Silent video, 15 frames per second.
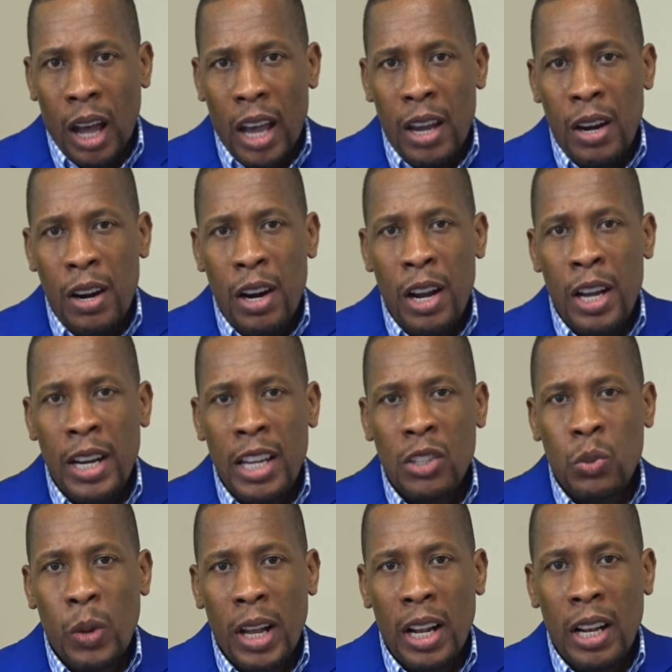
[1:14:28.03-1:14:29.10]
I heard
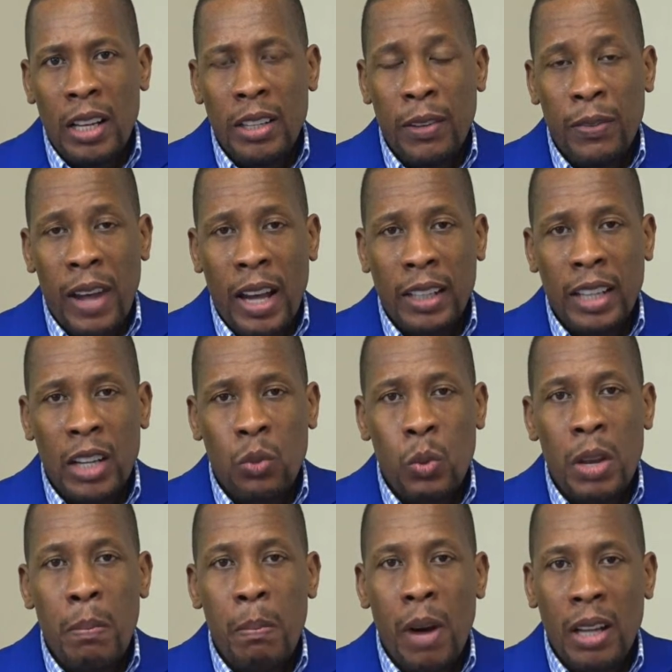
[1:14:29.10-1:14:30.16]
as well the fact that
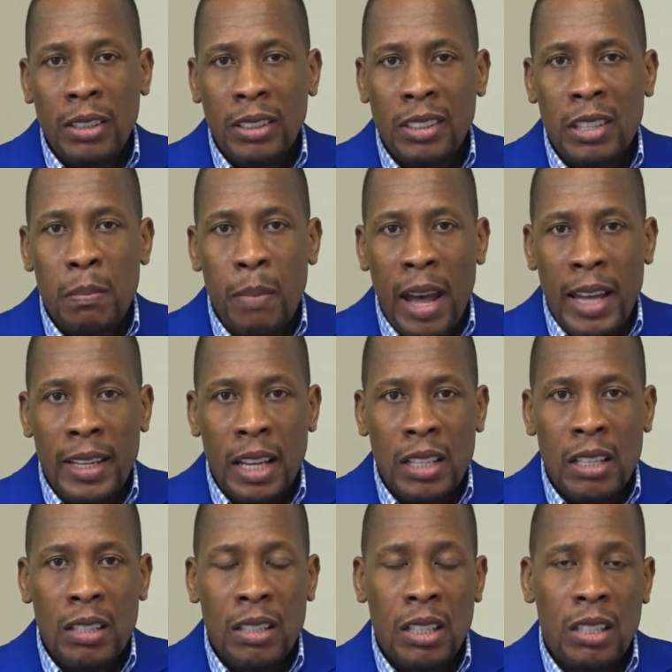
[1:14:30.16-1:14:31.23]
we must demand
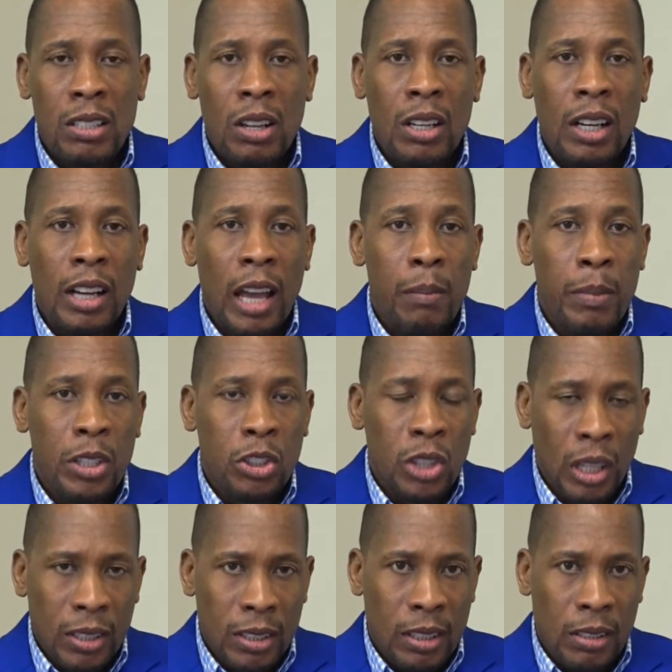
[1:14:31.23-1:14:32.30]
and insist on
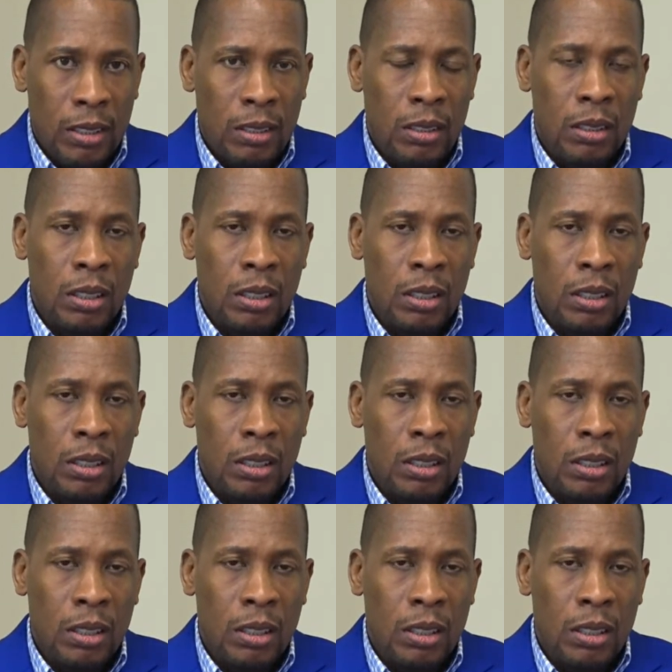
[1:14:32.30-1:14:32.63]
justice.